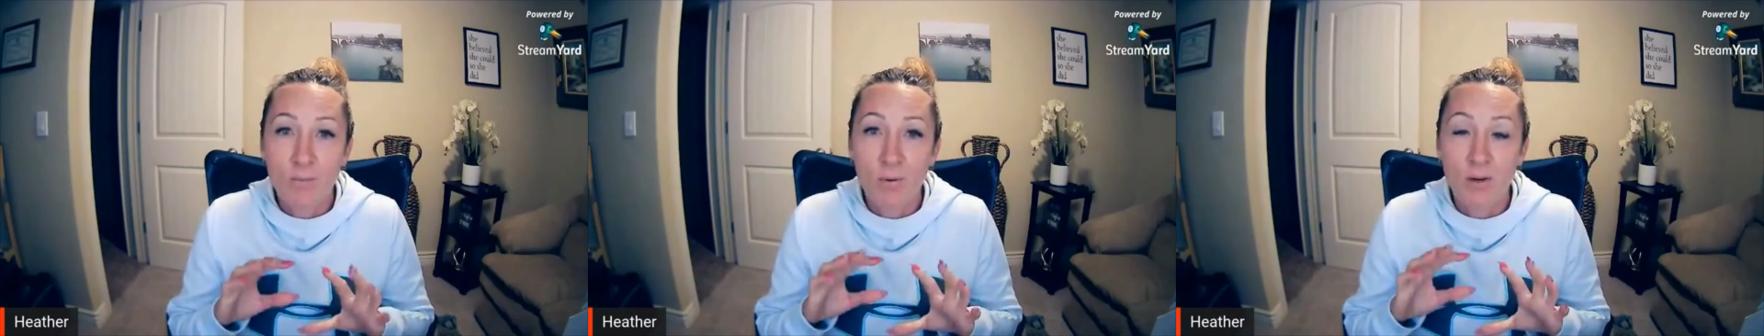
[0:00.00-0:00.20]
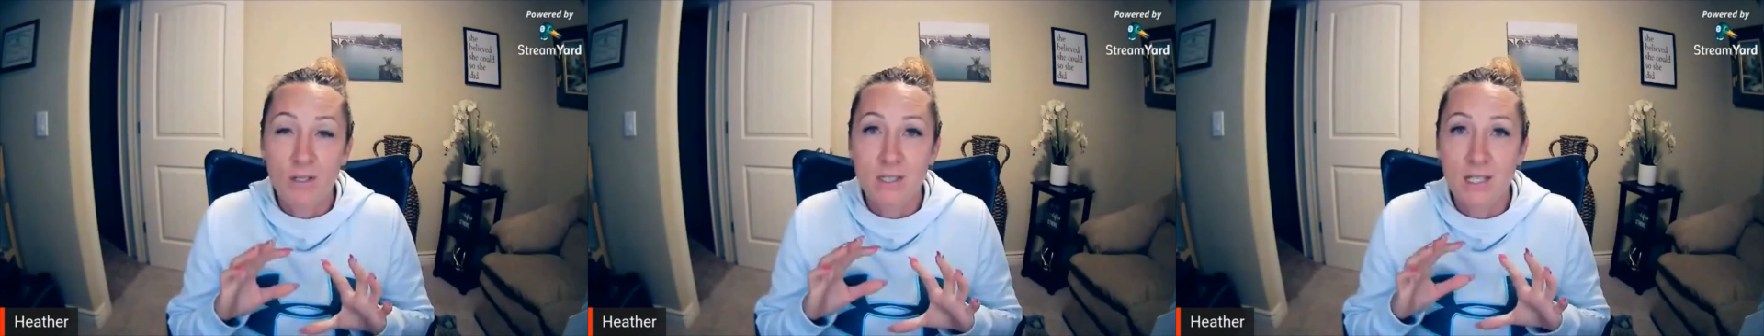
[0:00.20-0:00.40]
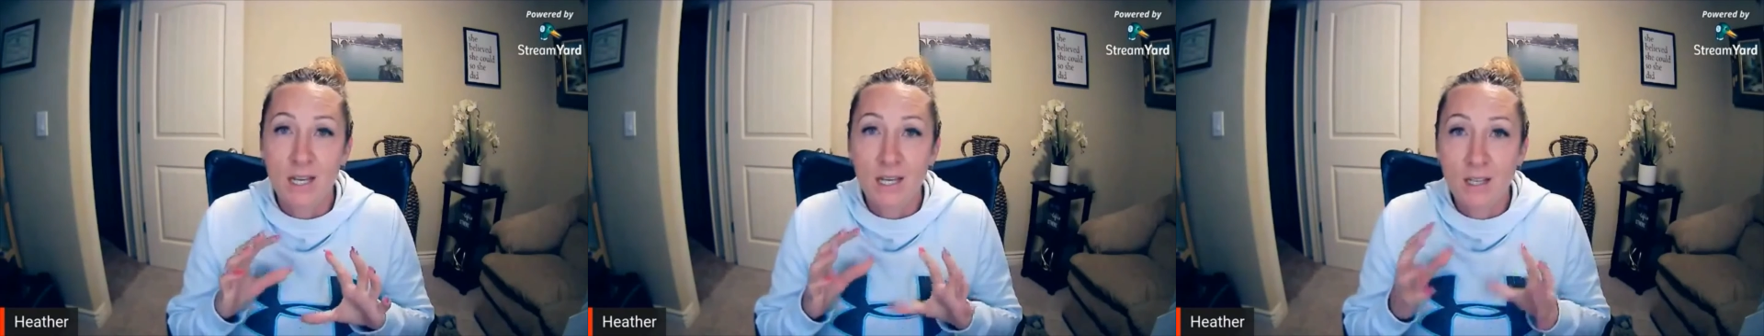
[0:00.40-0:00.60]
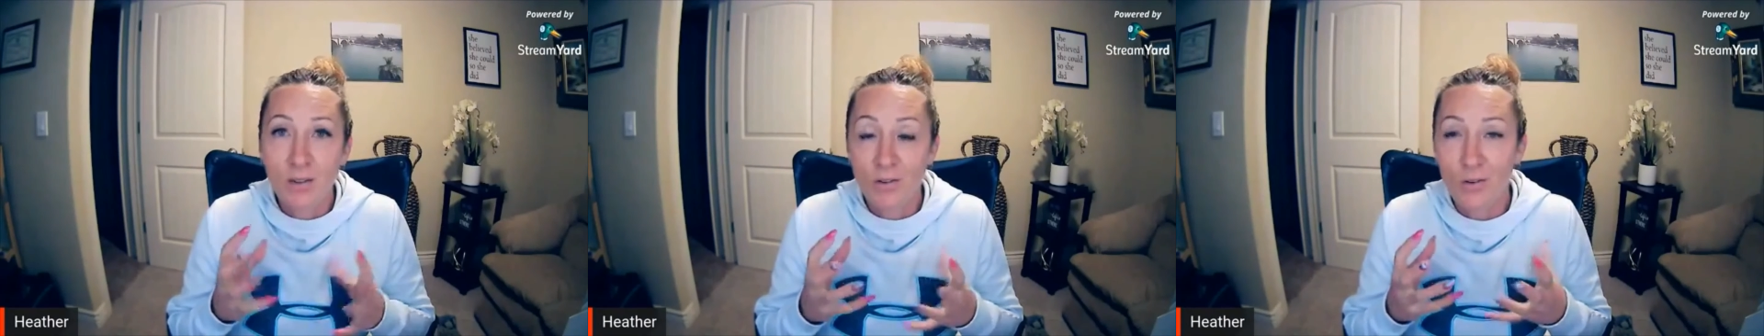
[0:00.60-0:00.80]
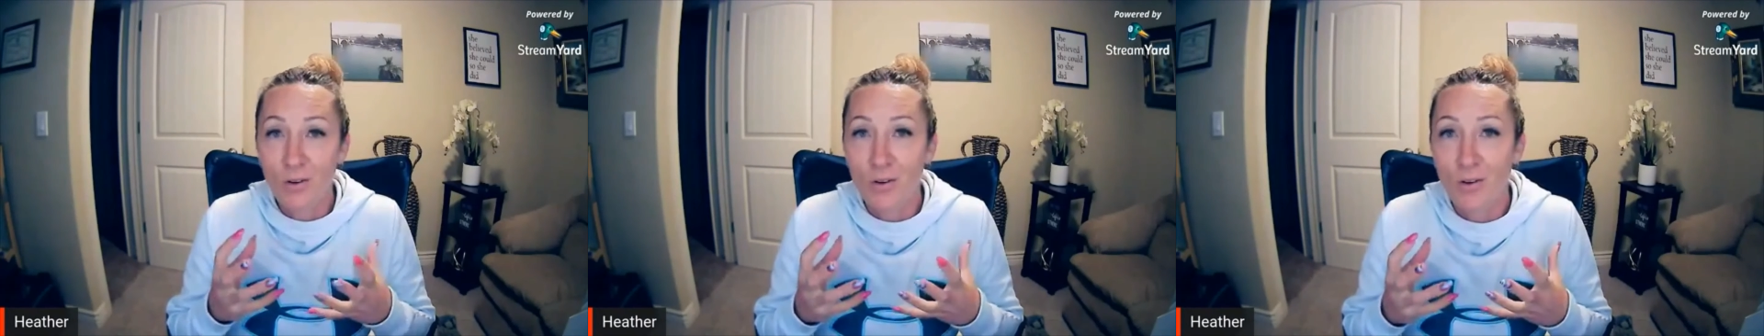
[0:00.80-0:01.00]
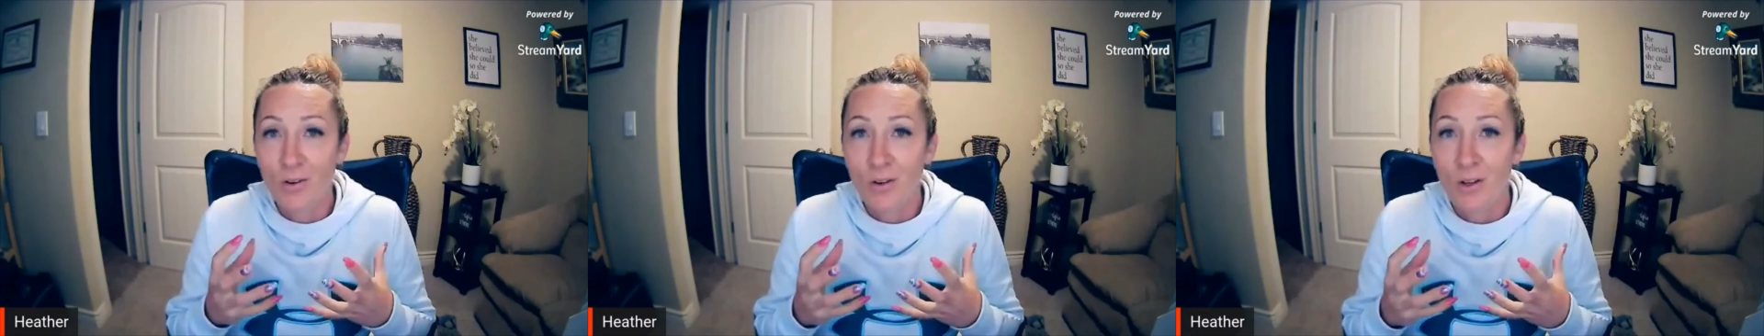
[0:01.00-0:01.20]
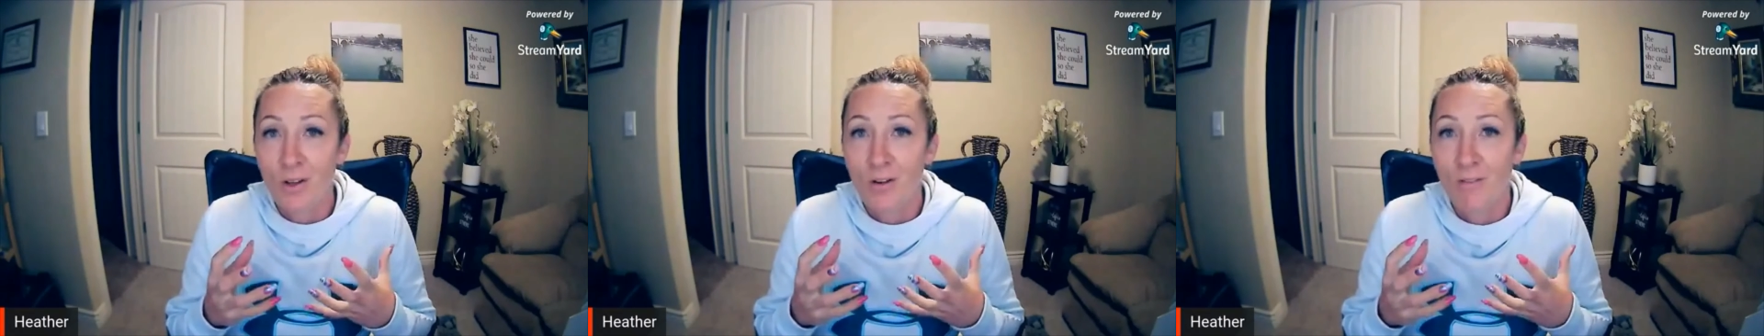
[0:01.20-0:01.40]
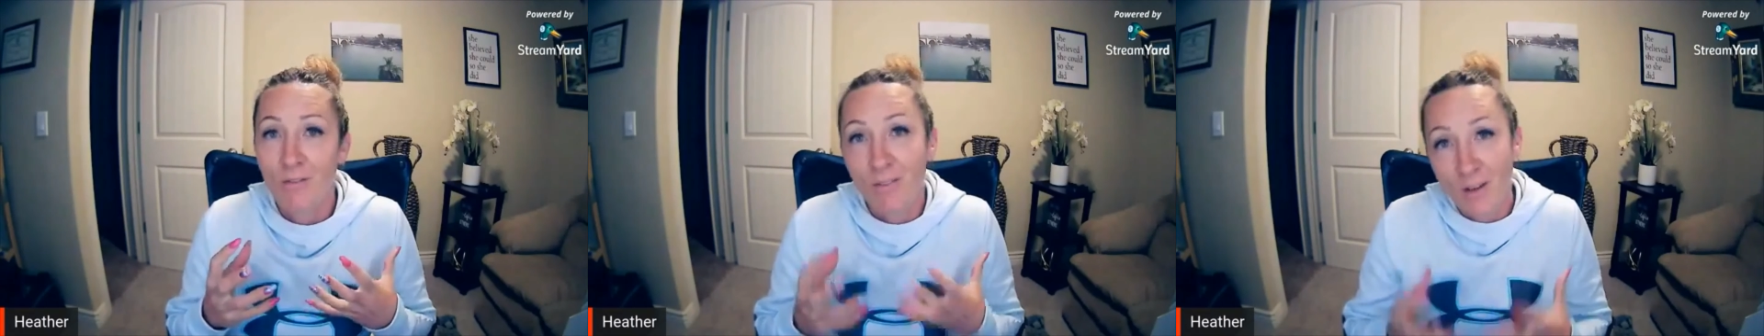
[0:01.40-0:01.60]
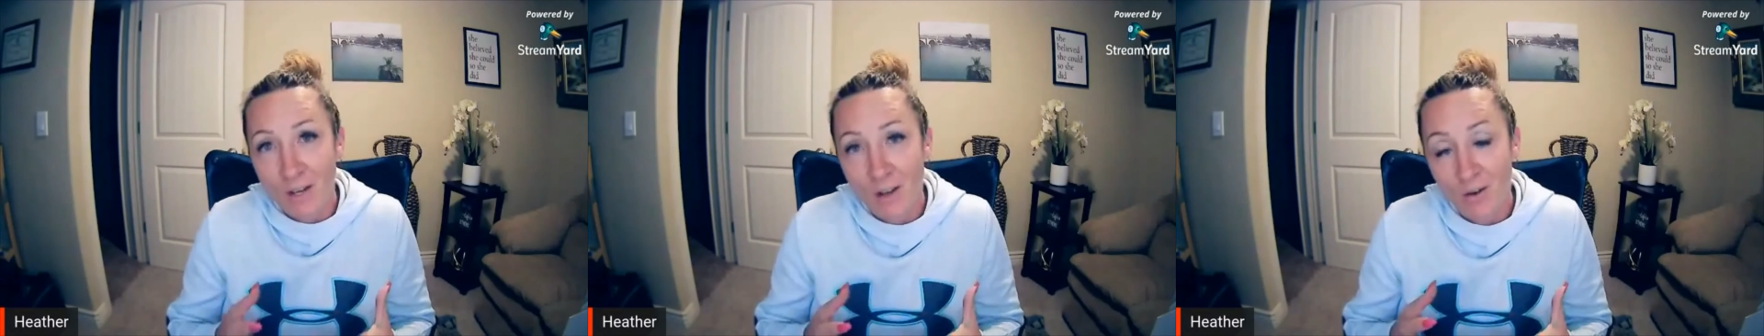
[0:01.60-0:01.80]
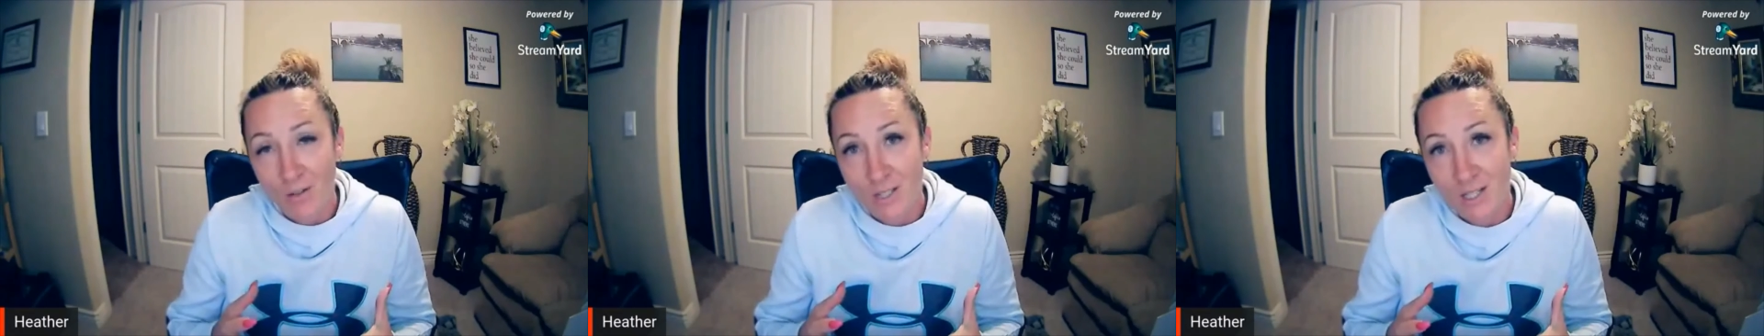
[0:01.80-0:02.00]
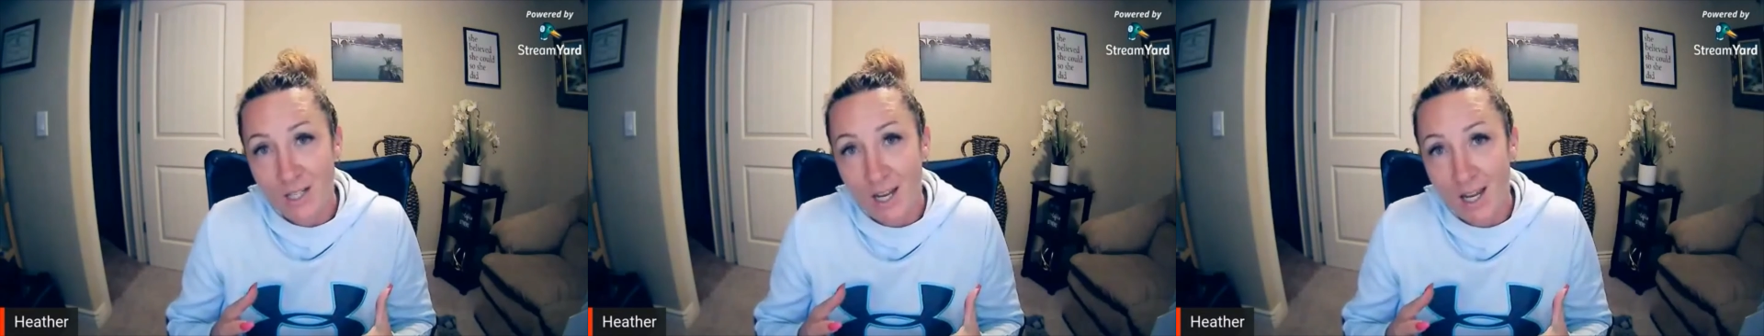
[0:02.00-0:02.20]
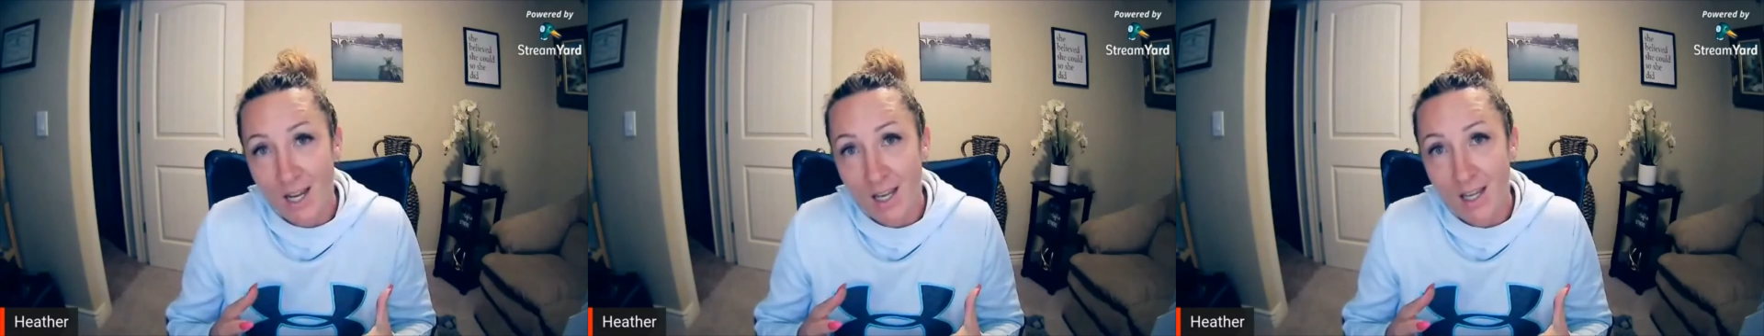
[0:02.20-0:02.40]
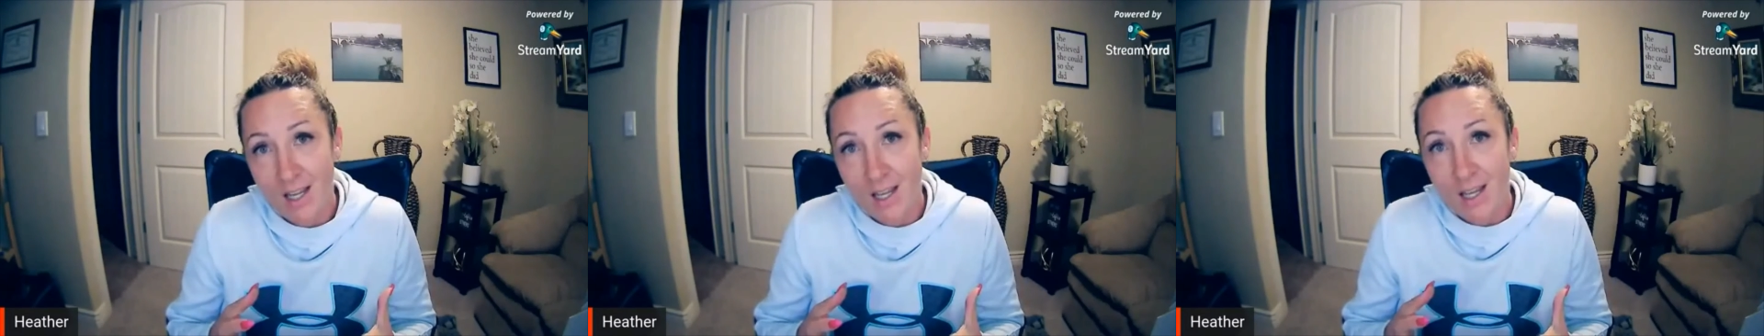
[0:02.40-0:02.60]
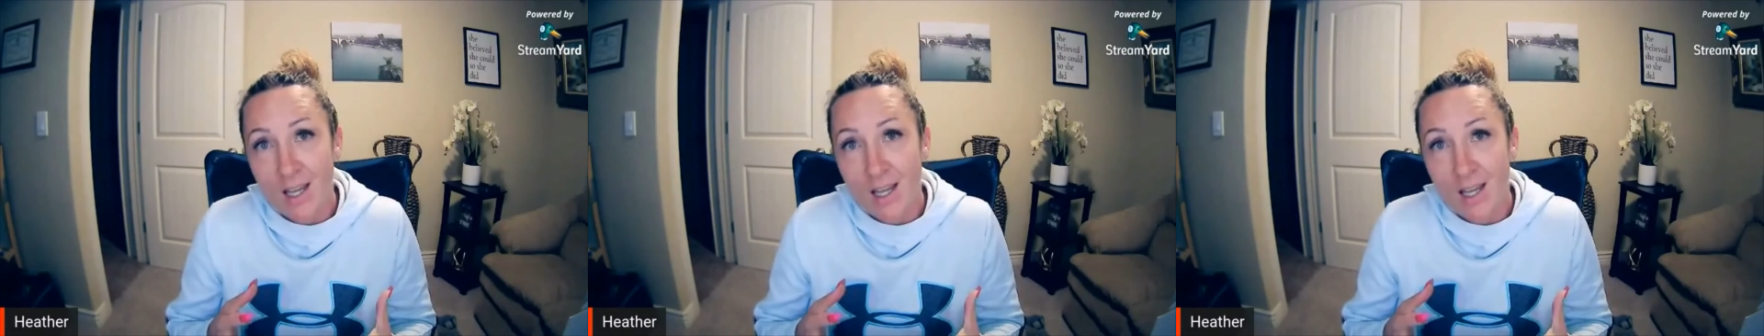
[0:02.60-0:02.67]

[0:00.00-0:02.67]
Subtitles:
particular video today,